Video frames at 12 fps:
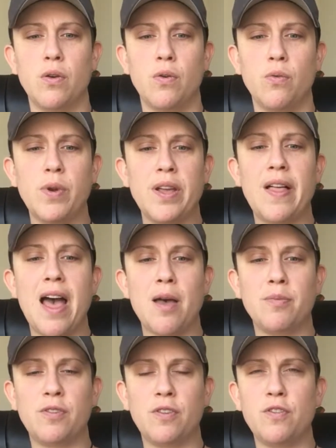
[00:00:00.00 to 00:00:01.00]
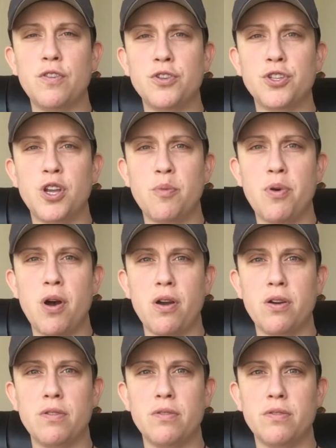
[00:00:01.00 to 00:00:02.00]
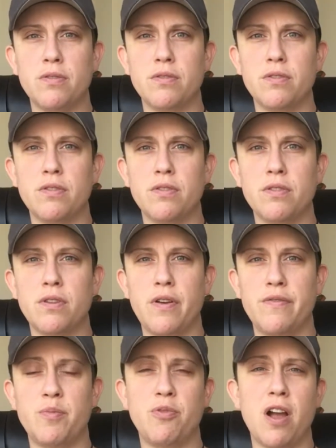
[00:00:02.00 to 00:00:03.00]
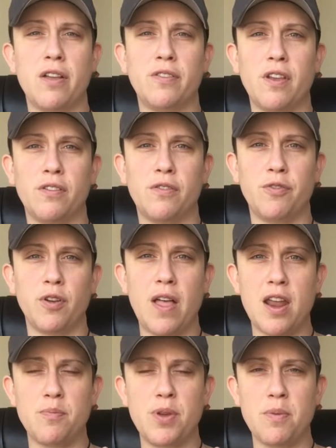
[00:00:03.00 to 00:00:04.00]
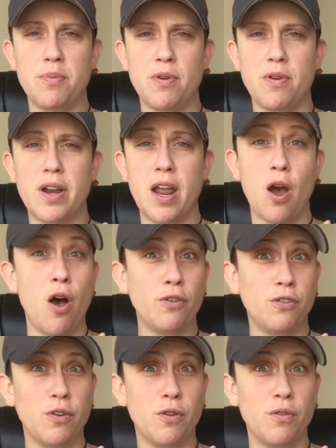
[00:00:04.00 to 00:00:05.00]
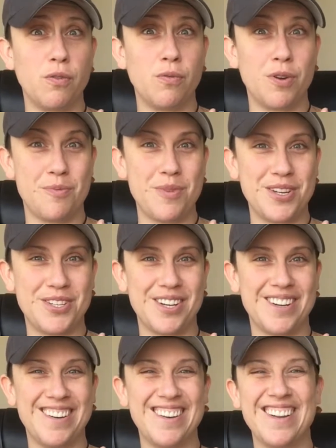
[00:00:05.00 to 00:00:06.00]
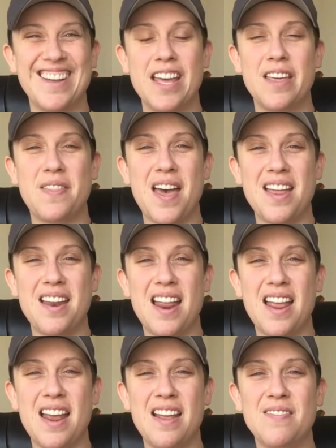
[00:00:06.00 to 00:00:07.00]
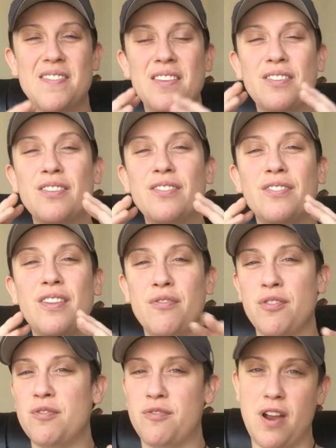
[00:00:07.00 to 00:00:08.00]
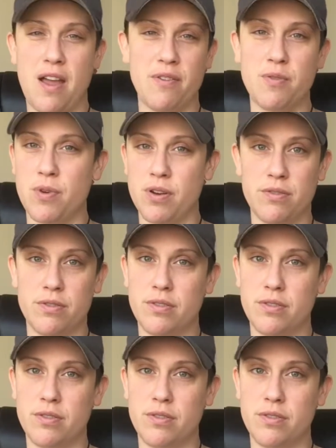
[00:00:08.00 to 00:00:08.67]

relapse is usually a part of the process for a lot of people. And I also want to mention that this is different for everyone.